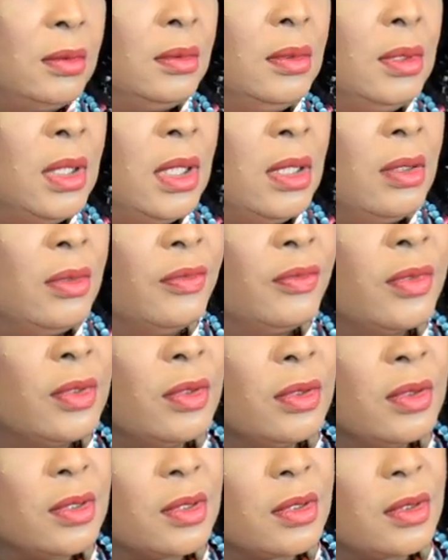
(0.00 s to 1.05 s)
And then of
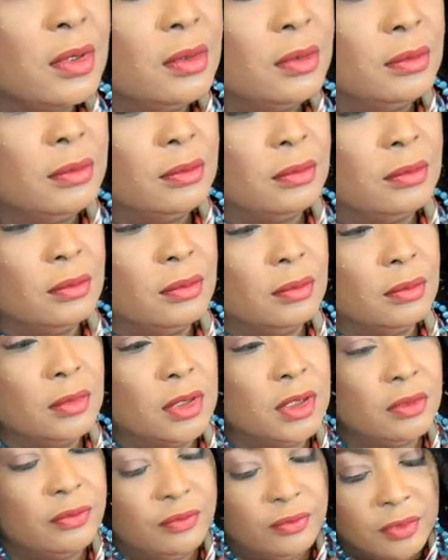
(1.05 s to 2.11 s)
course
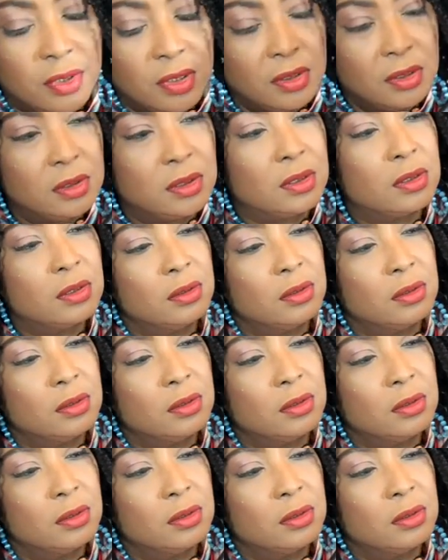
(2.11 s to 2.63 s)
the front,